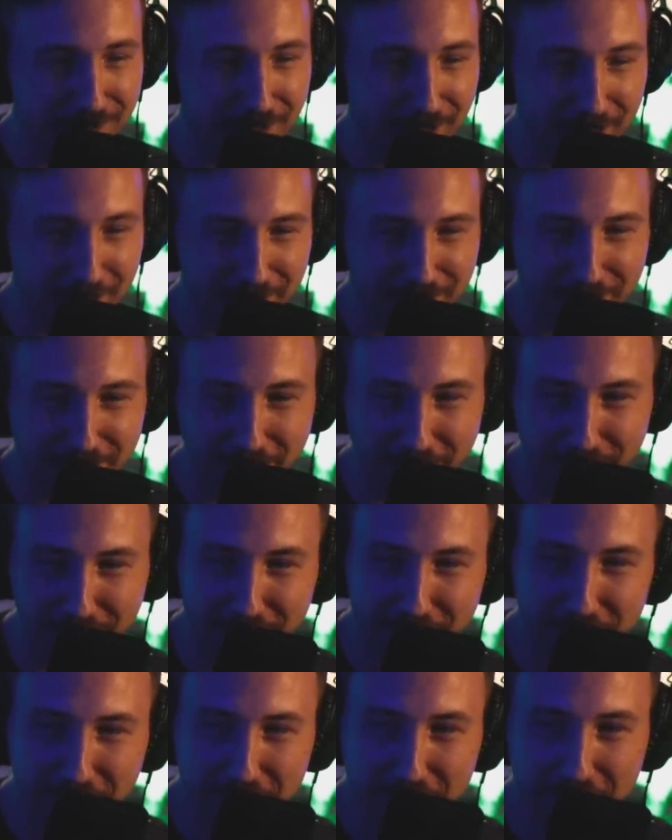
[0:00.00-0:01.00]
and uh,
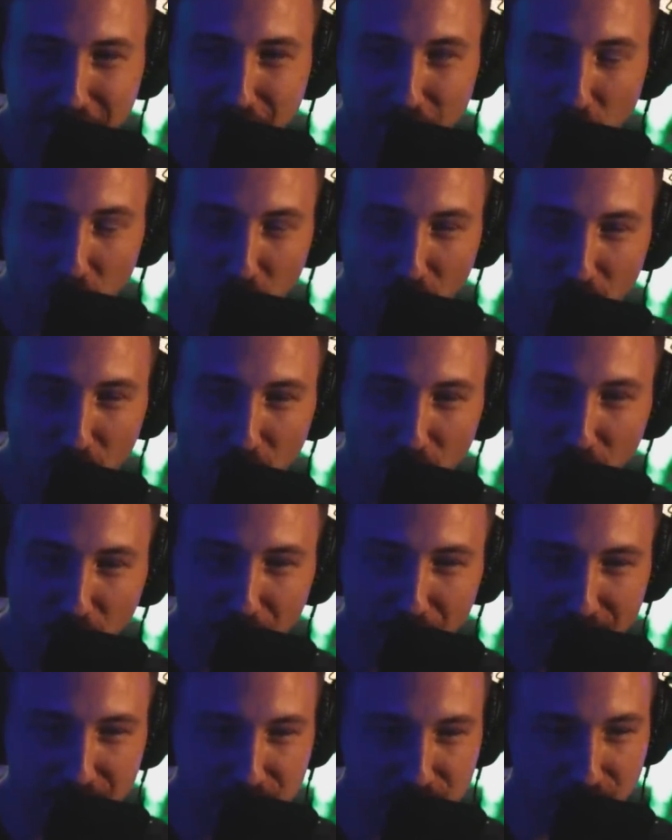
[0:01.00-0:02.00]
we'll we'll
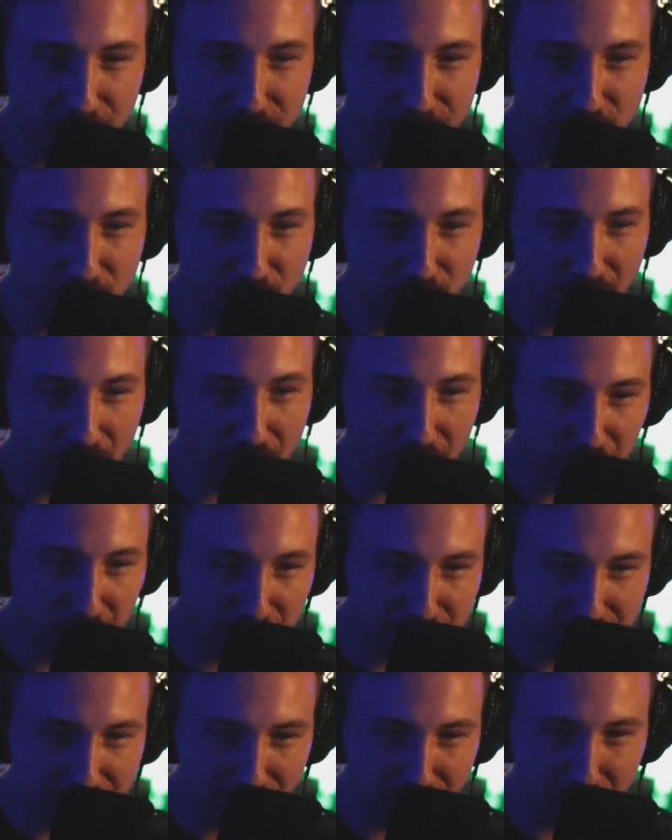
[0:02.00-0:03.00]
make sure to uh,
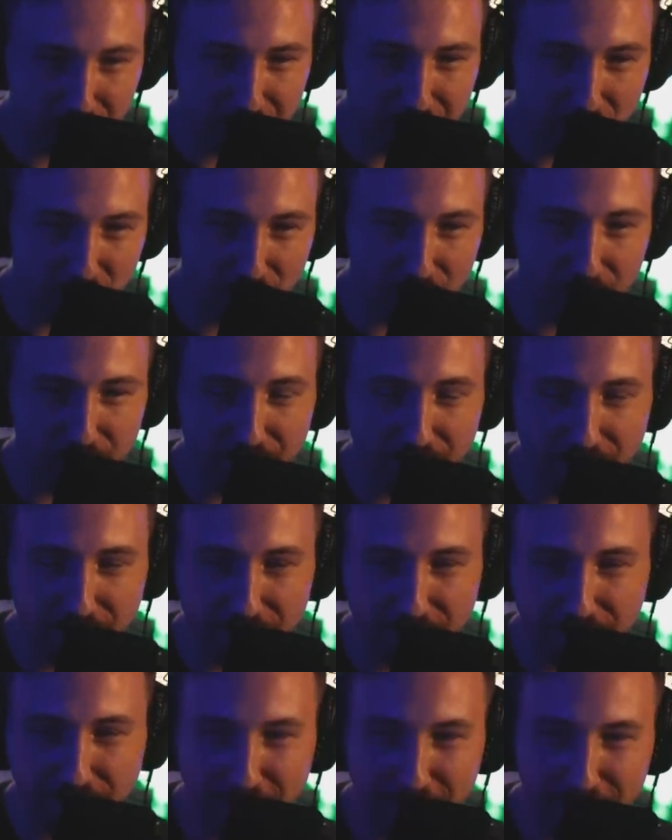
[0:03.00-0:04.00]
push everybody over. Uh,
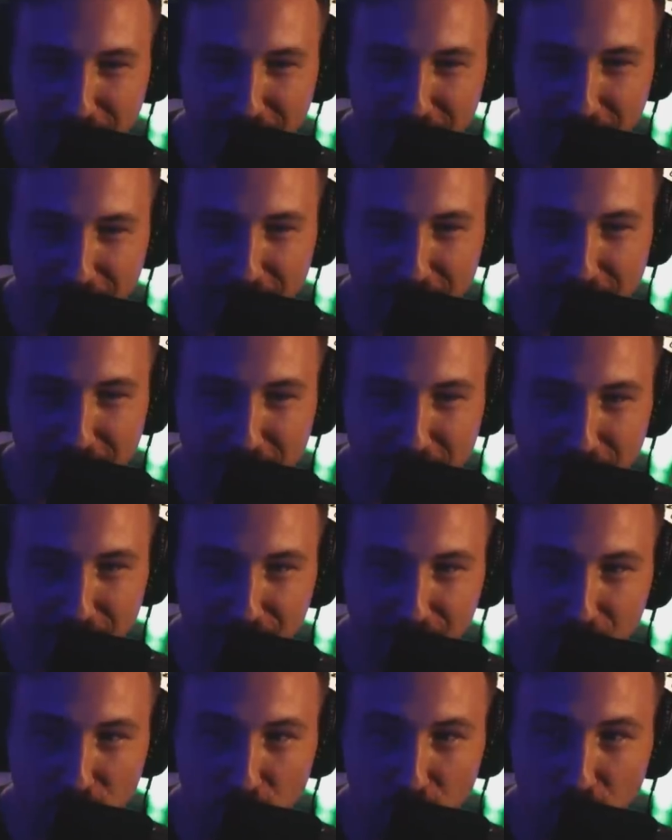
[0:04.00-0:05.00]
and again,
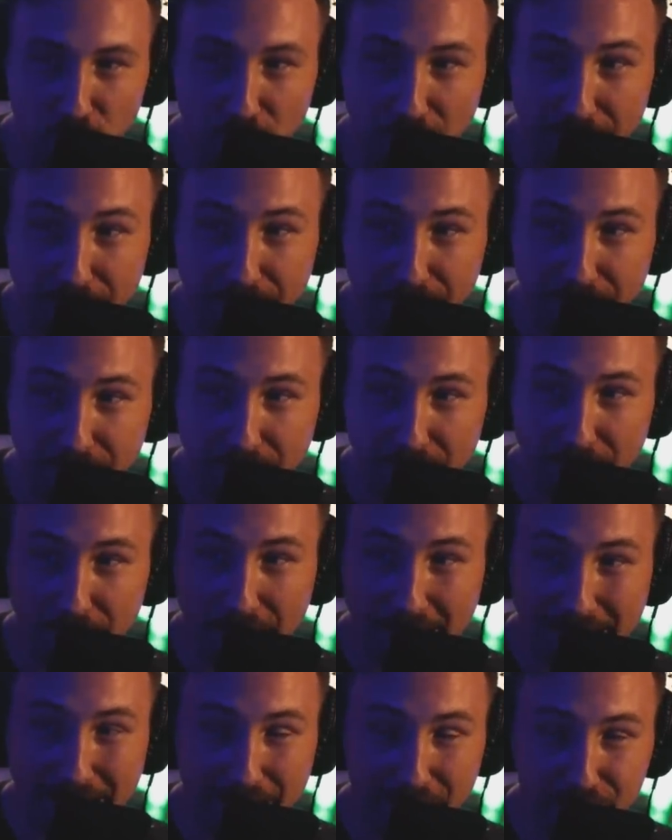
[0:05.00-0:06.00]
if you uh,
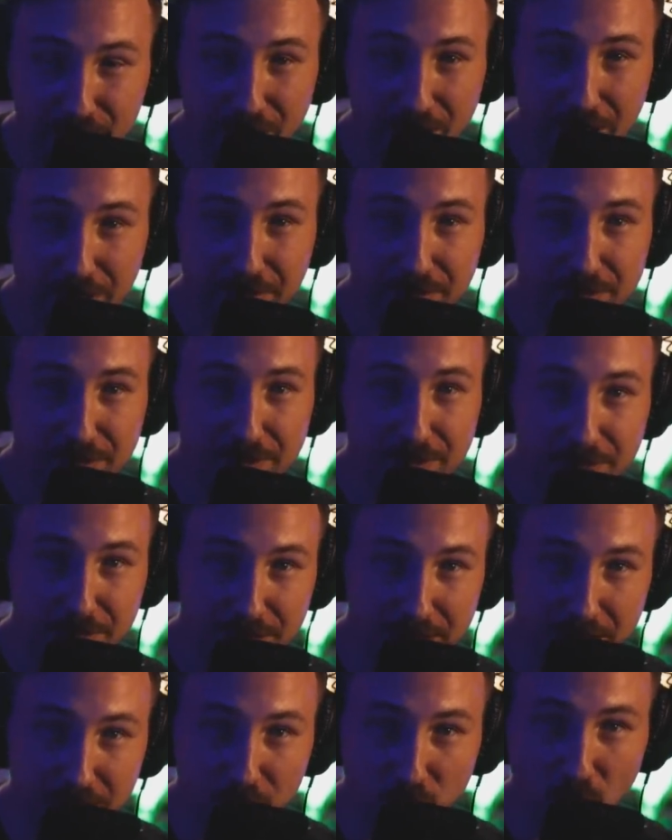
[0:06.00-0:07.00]
have not
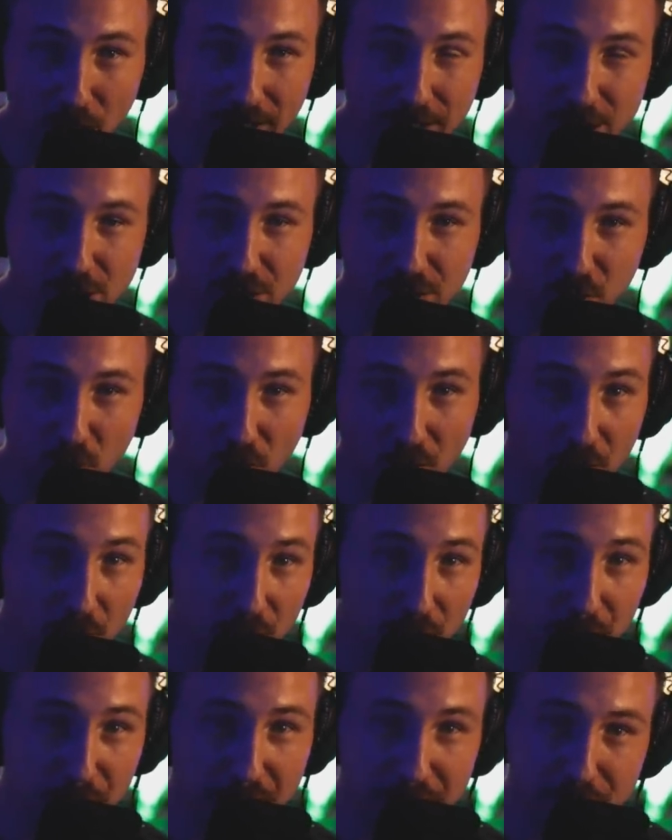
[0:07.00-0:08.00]
seen Wages
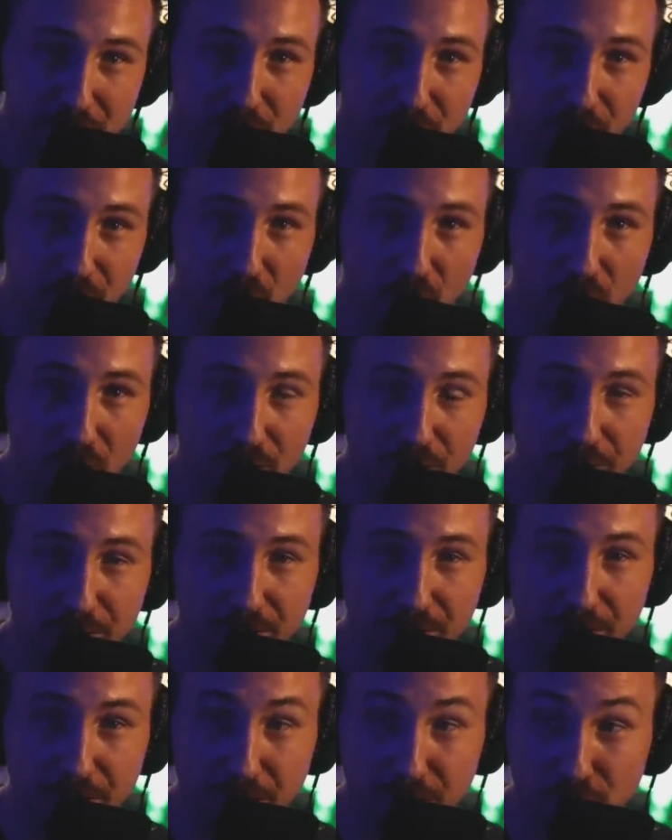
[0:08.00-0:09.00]
World, make sure to go over
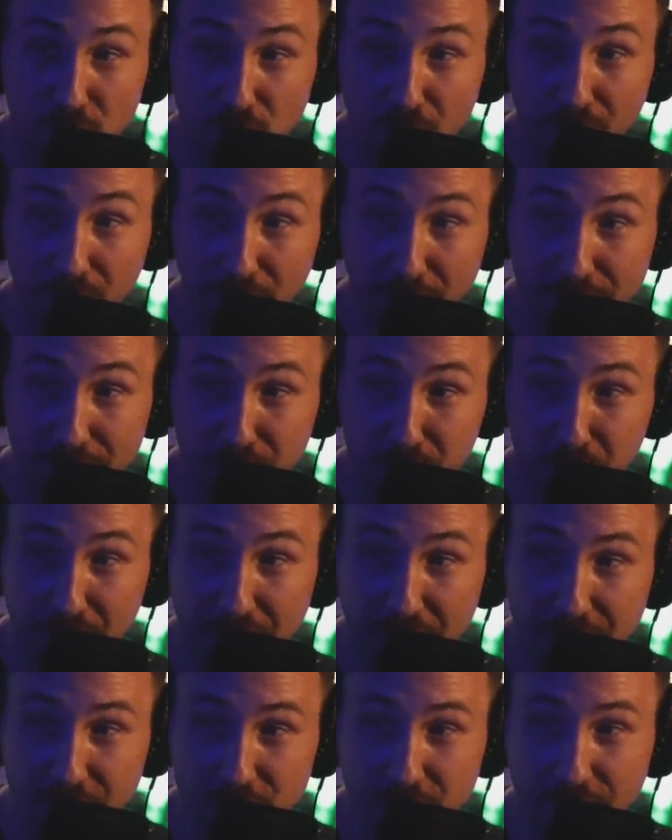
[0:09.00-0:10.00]
and to the friends
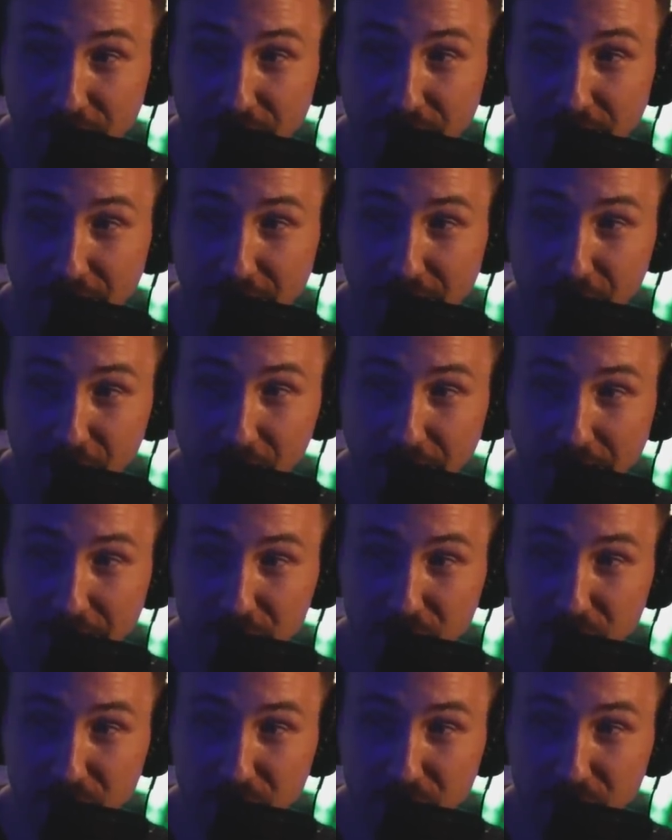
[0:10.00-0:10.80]
page, and you can actually